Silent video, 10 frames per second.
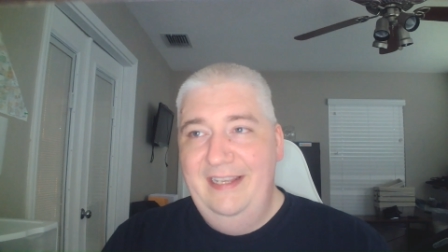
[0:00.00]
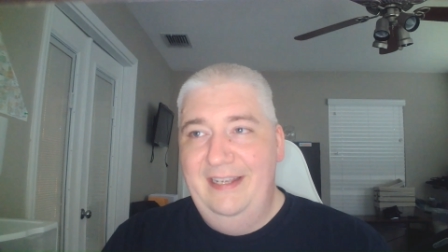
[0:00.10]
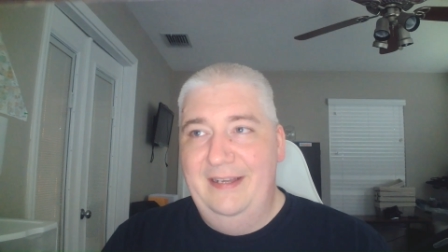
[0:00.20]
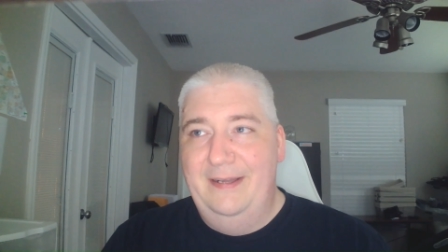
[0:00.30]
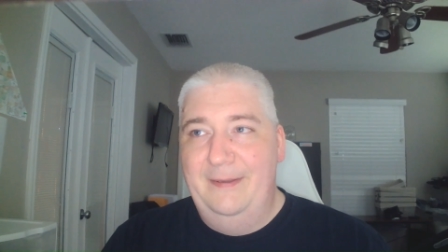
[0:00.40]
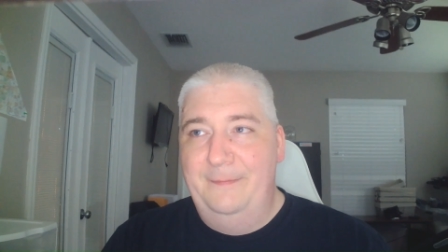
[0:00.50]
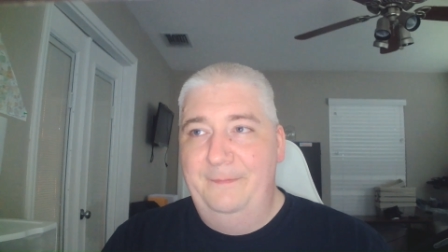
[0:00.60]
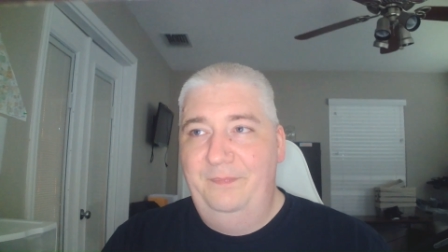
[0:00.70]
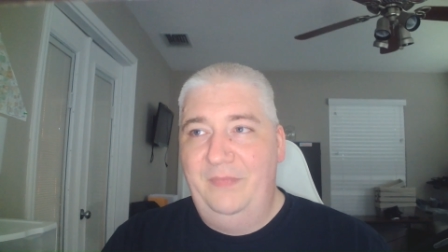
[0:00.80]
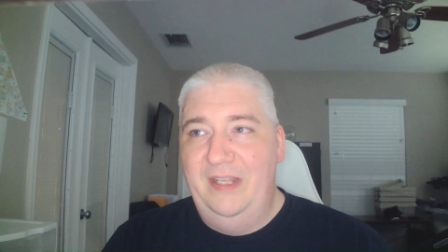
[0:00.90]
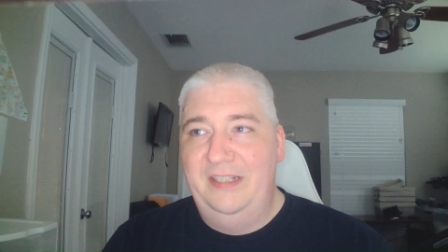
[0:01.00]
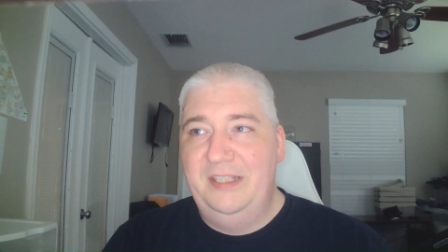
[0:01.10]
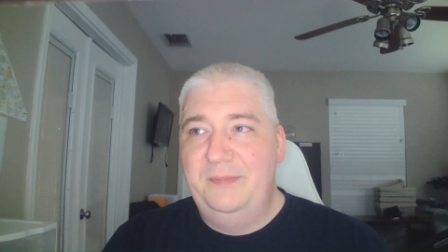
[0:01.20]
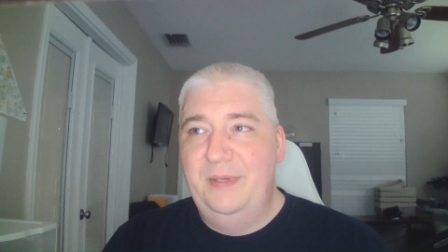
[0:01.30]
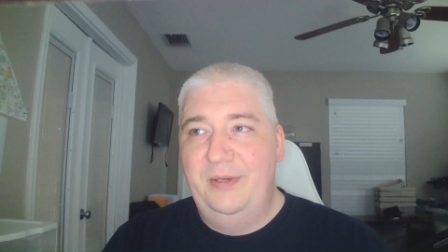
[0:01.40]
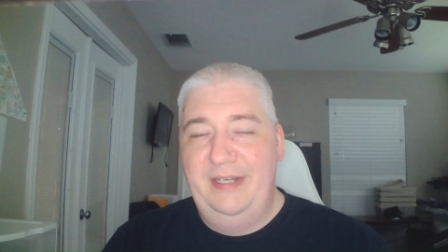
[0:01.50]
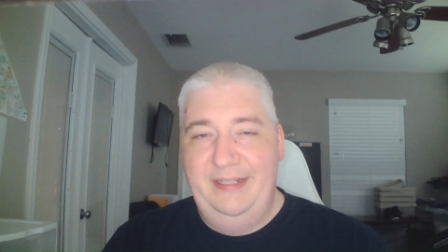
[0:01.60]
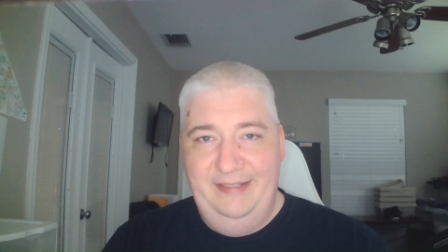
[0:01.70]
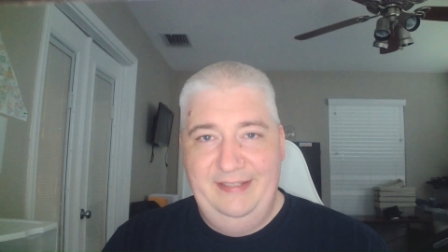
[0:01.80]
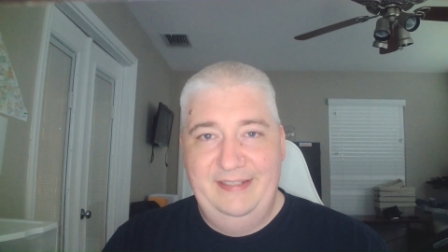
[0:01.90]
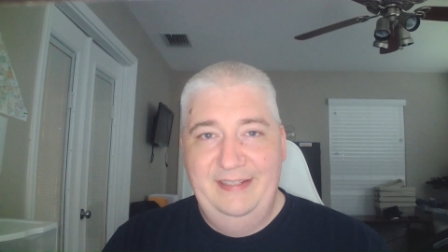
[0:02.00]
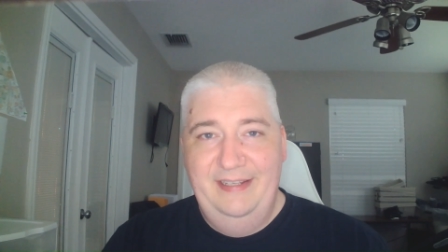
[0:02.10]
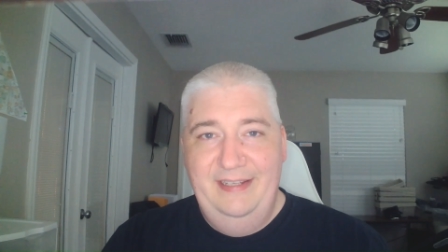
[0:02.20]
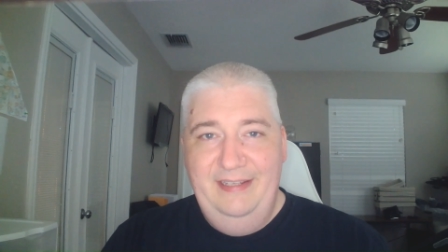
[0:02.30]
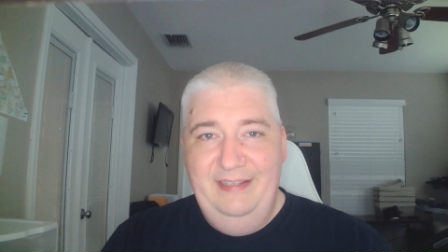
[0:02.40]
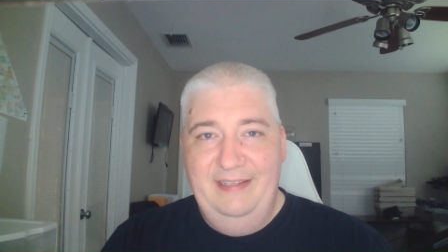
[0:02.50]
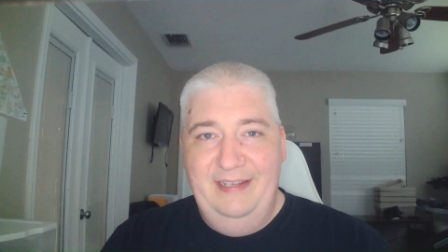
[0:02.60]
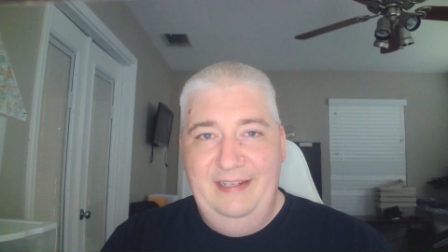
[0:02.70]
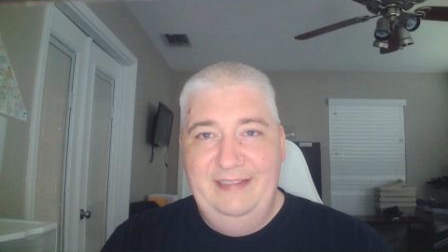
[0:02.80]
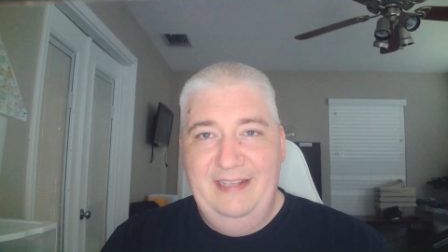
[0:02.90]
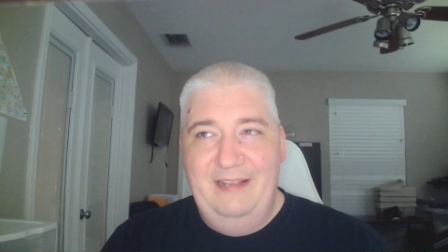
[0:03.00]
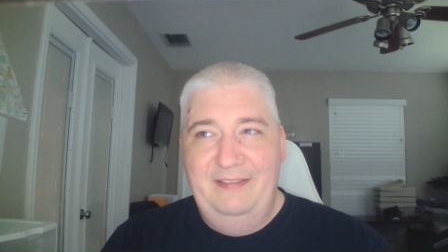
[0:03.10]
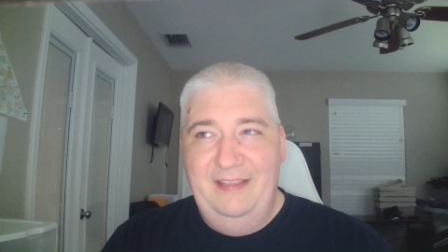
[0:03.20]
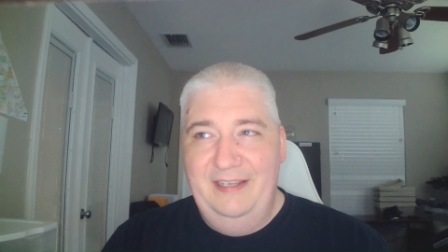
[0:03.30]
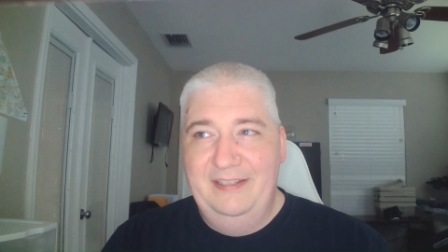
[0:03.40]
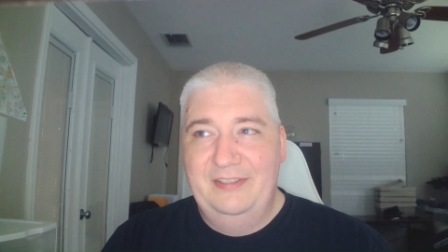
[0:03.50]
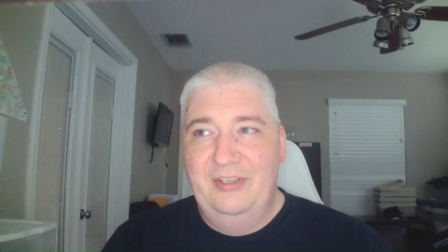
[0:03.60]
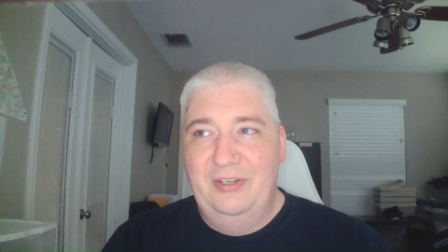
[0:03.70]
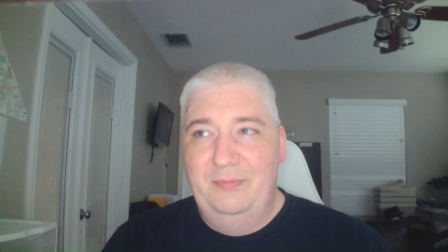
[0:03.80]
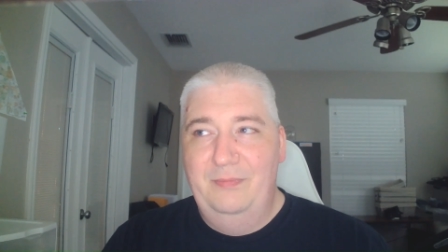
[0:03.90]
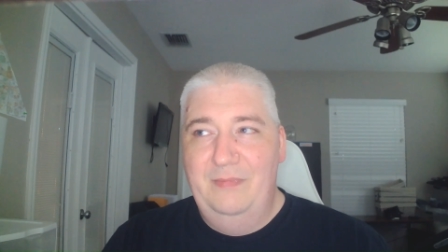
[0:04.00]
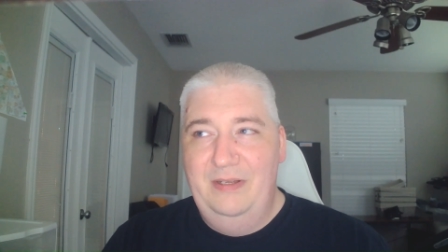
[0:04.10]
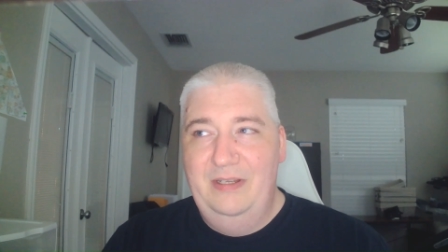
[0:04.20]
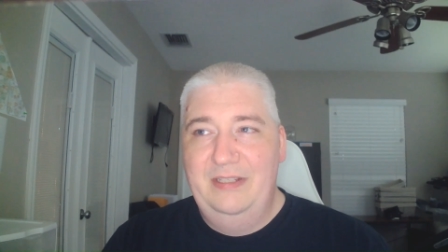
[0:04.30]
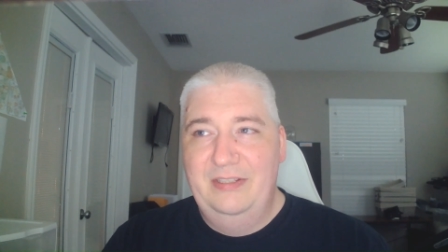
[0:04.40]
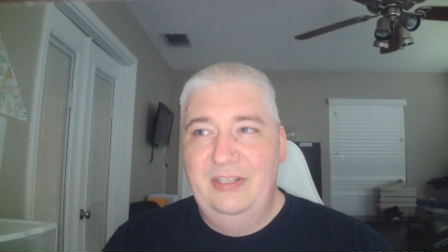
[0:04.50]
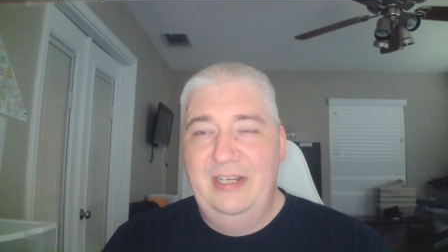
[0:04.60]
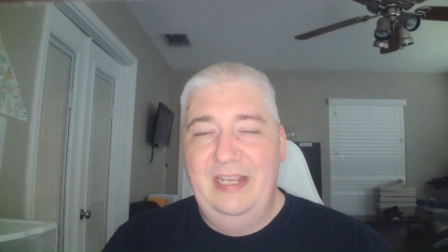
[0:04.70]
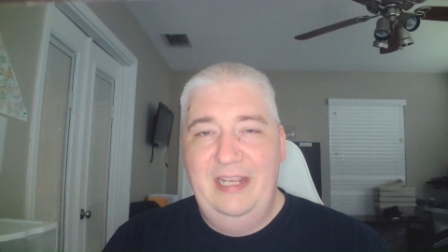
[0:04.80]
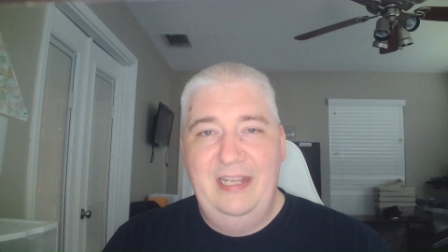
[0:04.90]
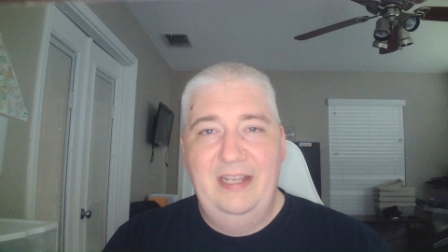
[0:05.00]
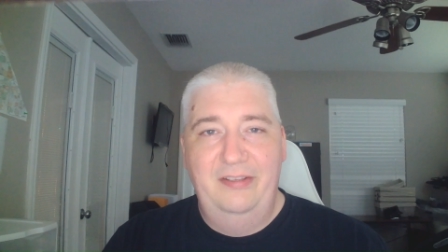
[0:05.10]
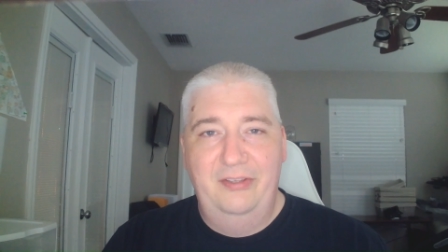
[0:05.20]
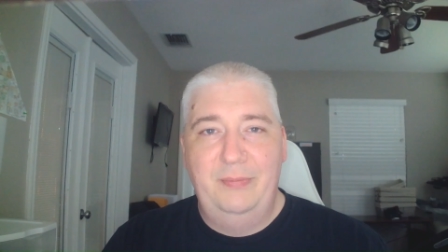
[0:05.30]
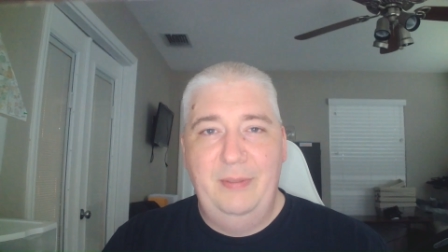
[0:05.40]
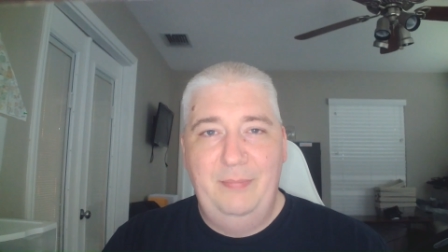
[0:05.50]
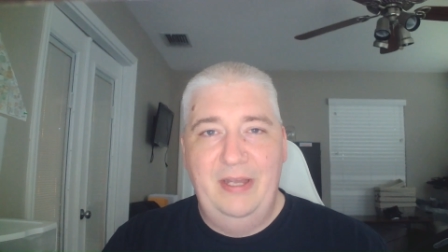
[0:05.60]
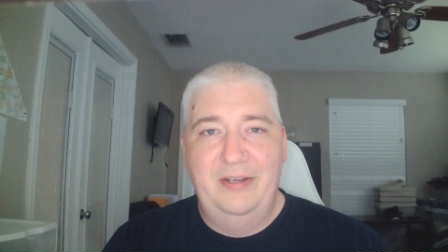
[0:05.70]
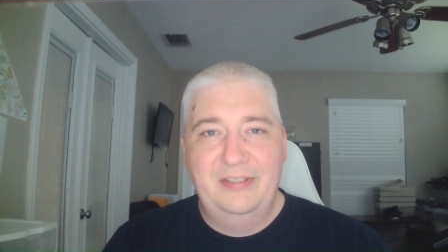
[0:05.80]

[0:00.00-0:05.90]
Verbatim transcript: um, experience that I think is gonna is gonna hit a little bit better.